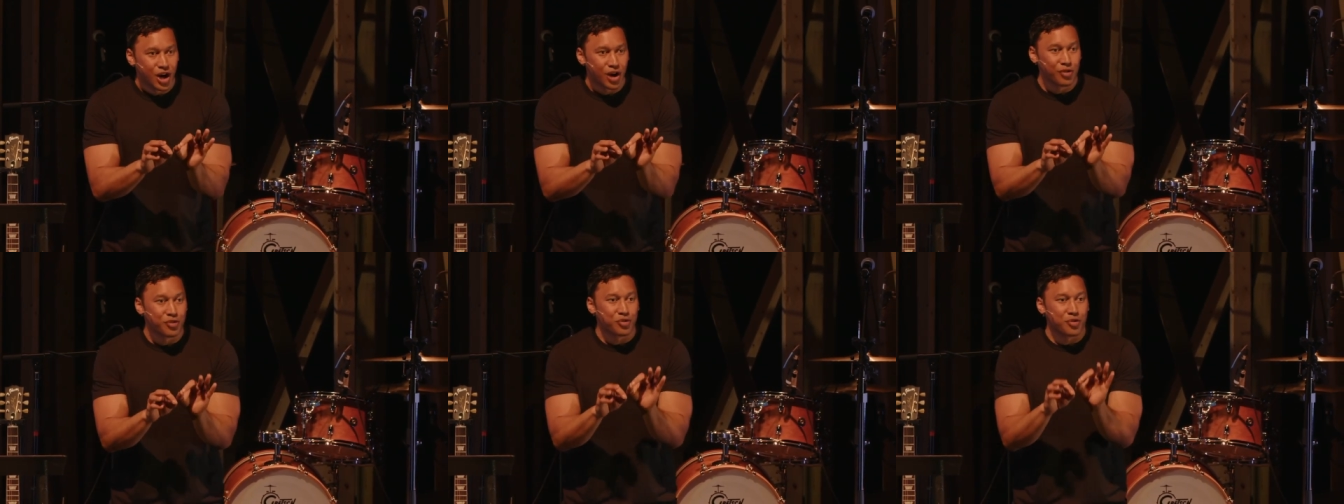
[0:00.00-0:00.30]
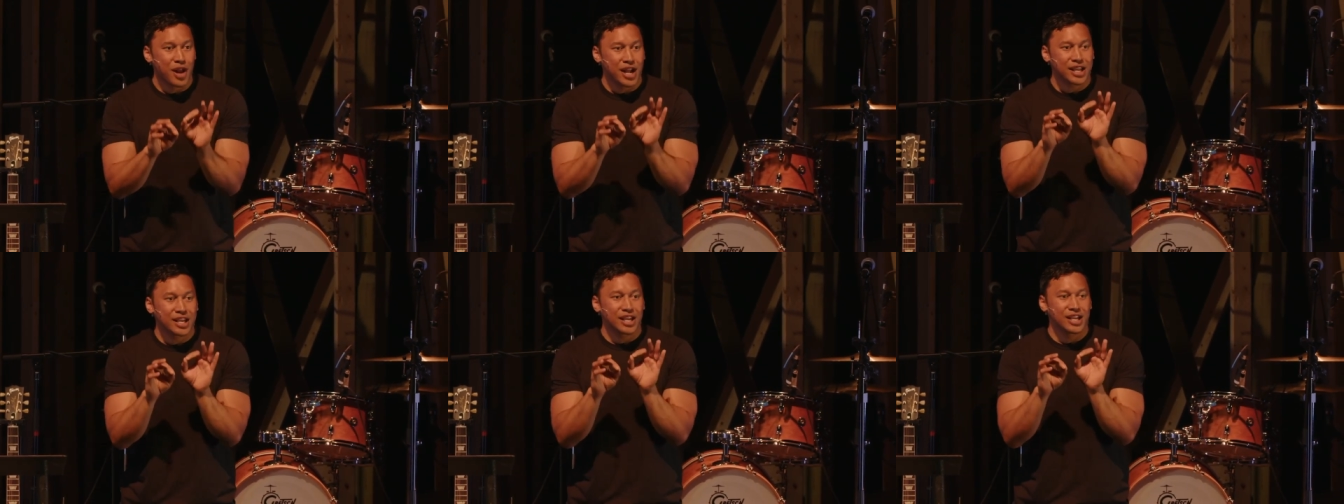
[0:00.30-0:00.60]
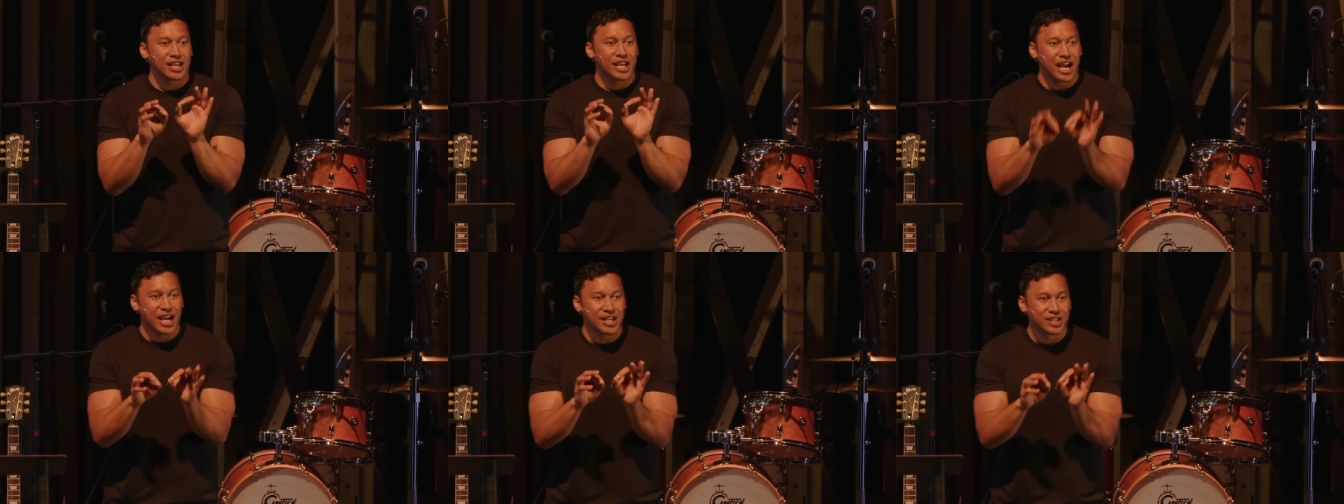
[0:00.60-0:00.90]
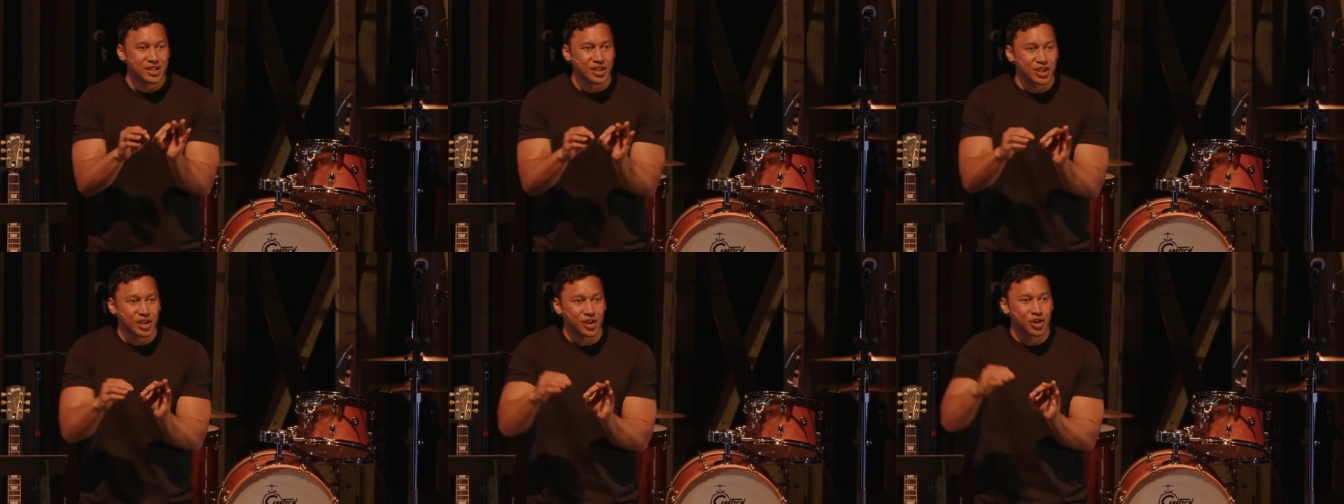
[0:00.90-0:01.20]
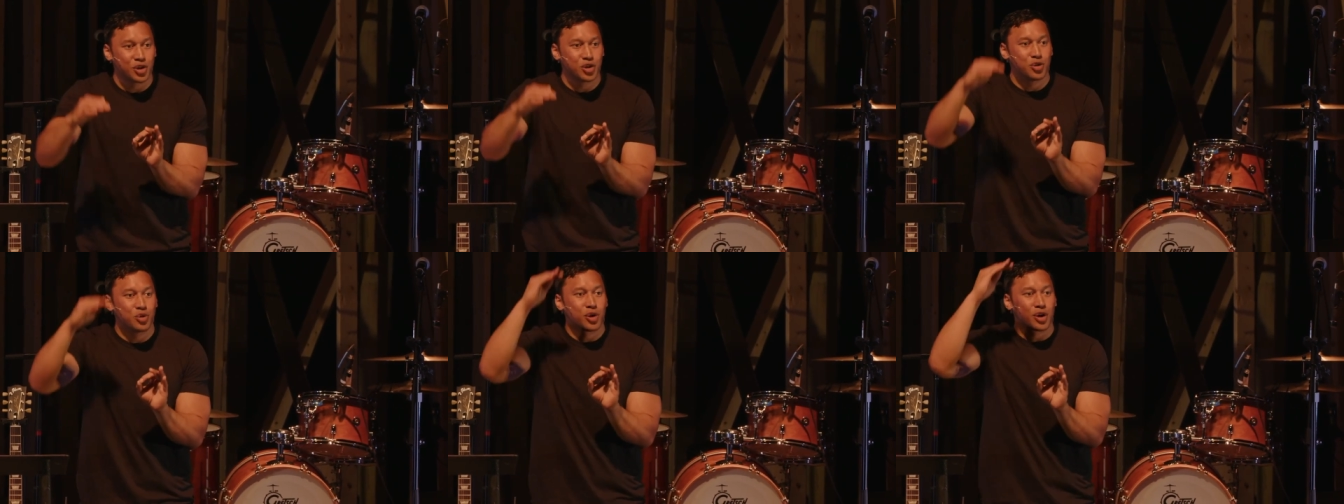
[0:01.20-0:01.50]
of
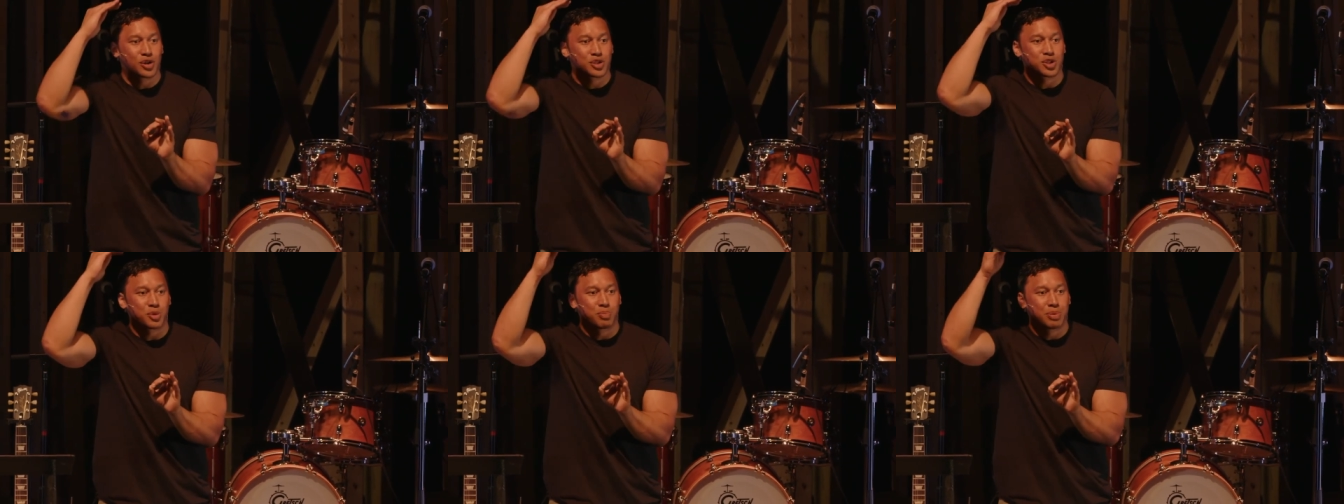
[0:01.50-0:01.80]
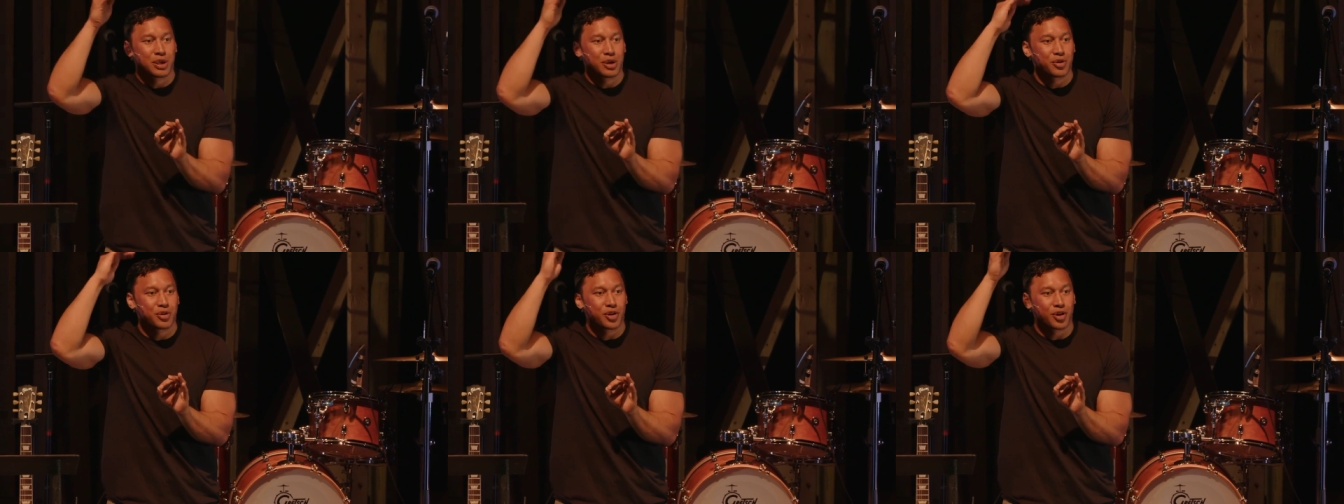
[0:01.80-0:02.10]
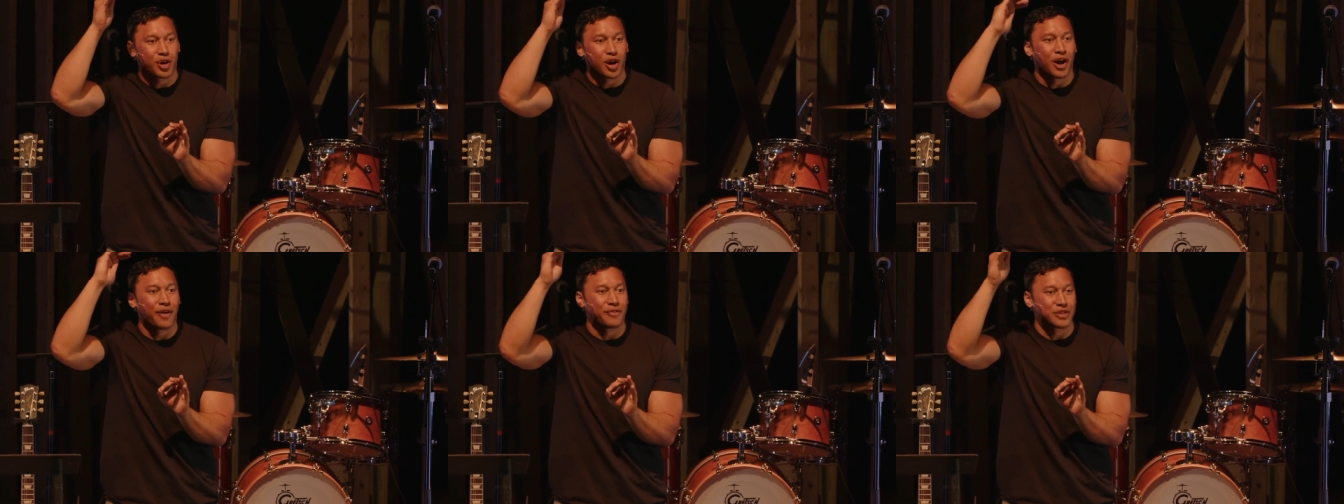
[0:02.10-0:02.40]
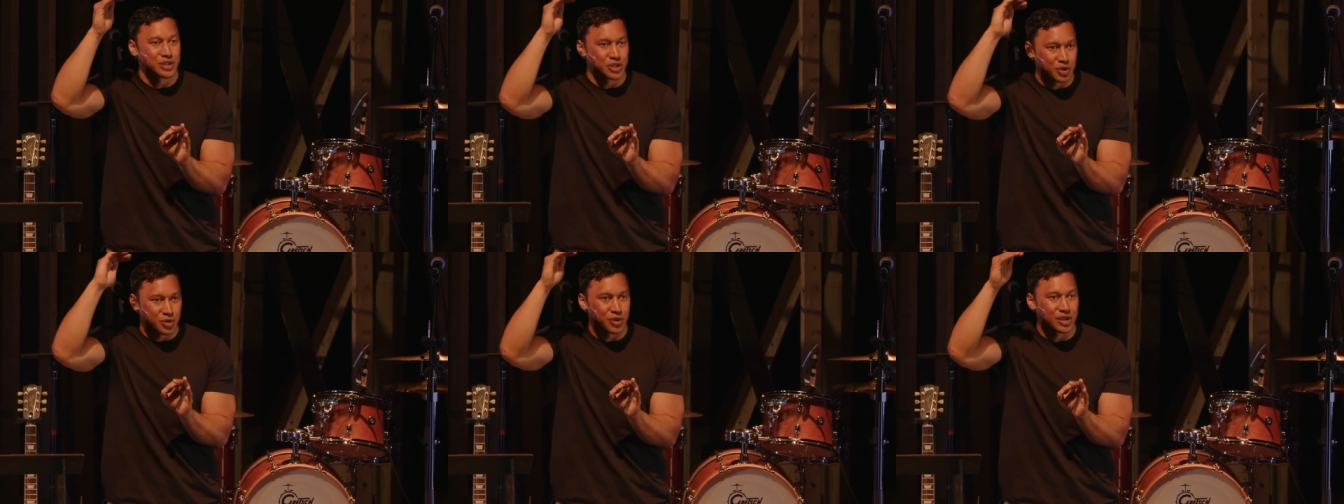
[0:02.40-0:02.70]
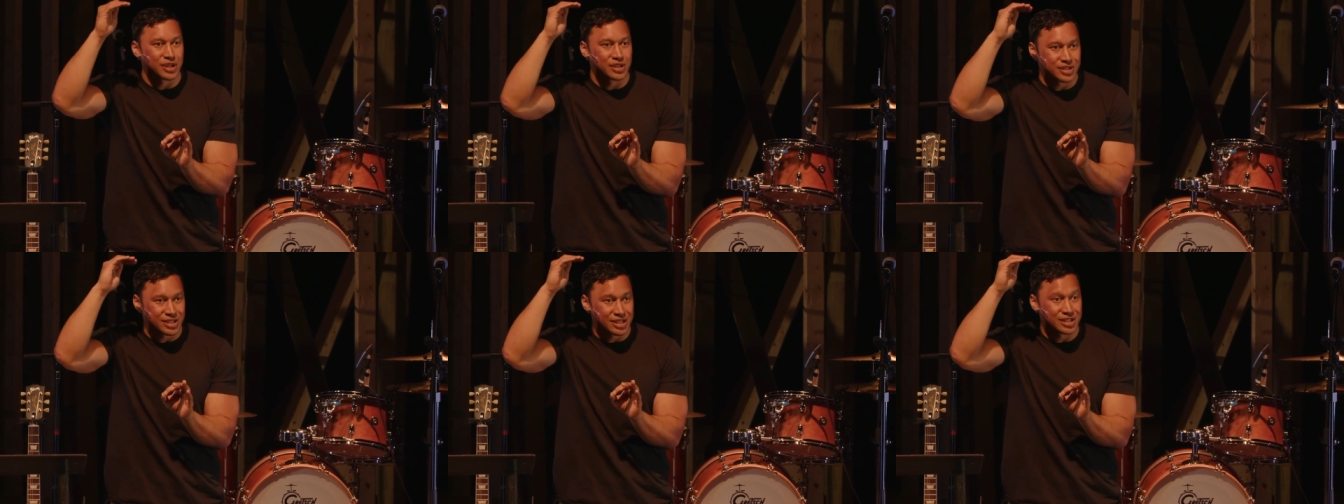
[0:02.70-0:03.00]
recognizing who our superior
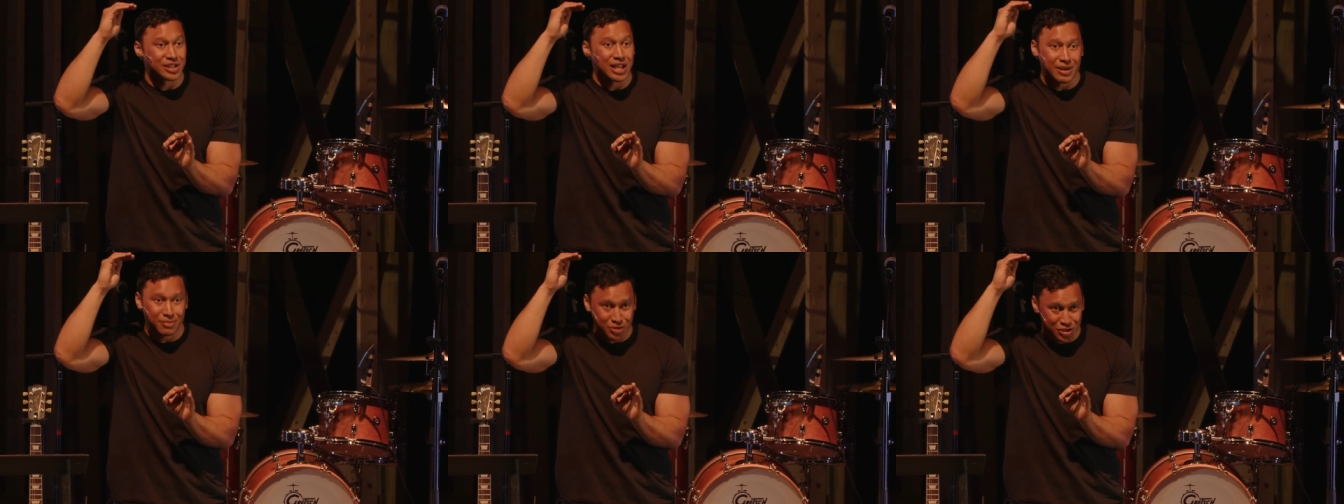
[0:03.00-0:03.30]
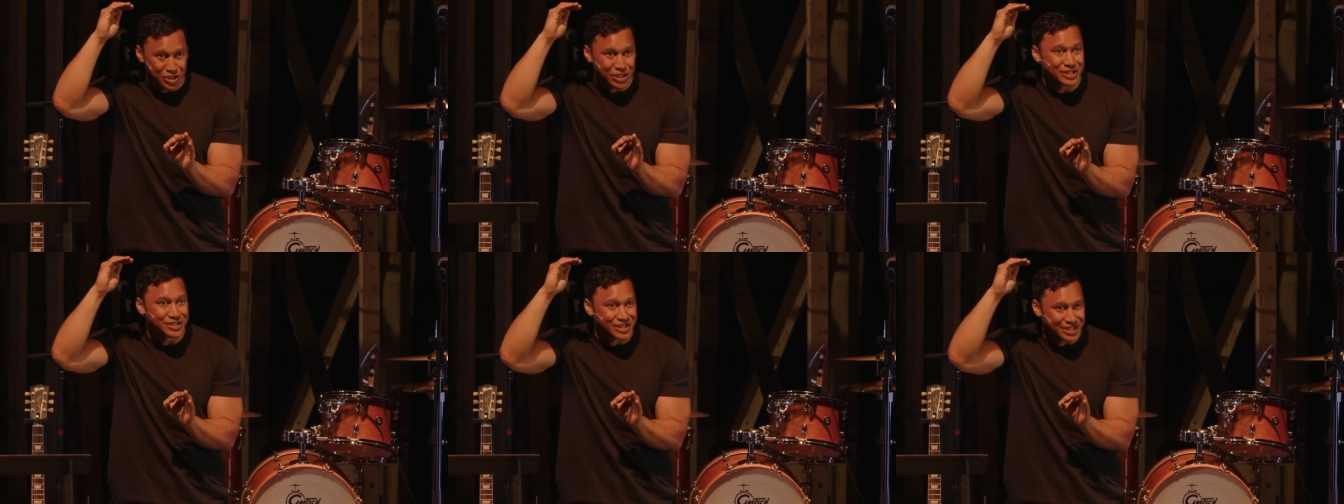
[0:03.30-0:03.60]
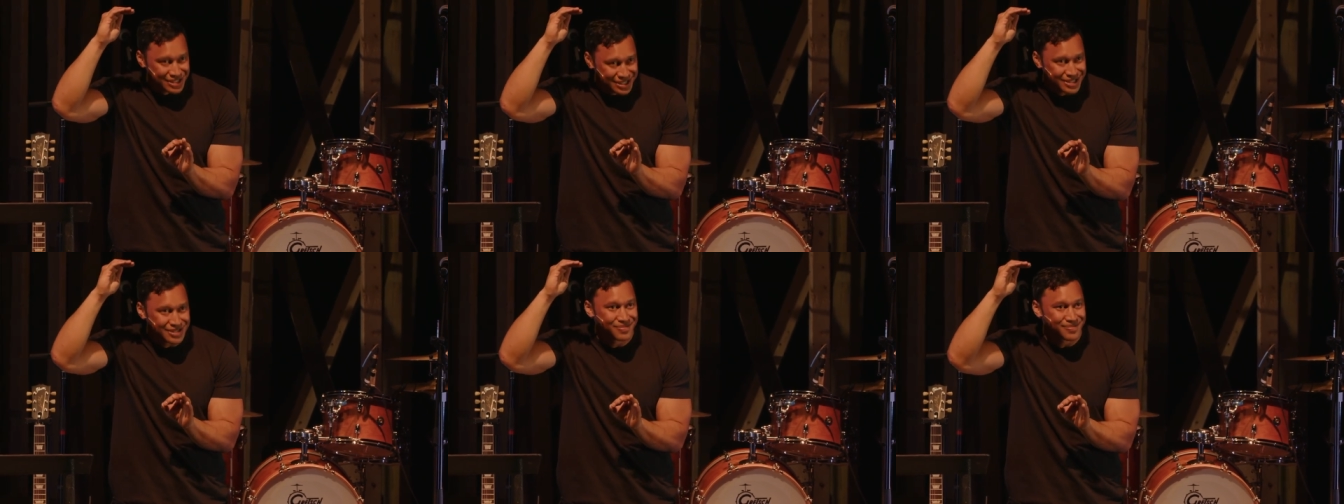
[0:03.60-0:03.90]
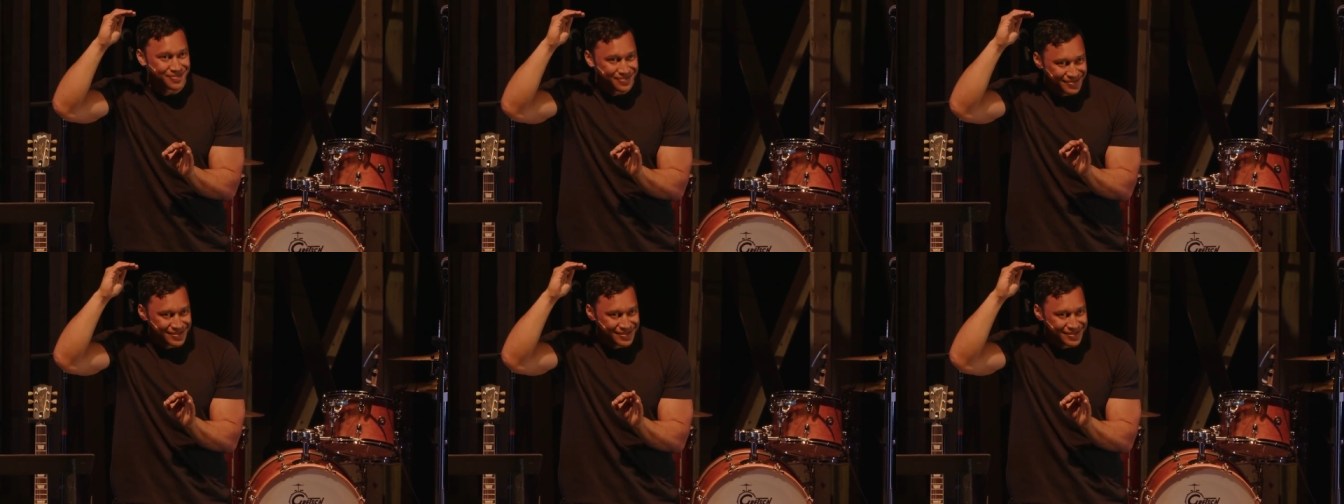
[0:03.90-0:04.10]
officer is. His name's Jesus.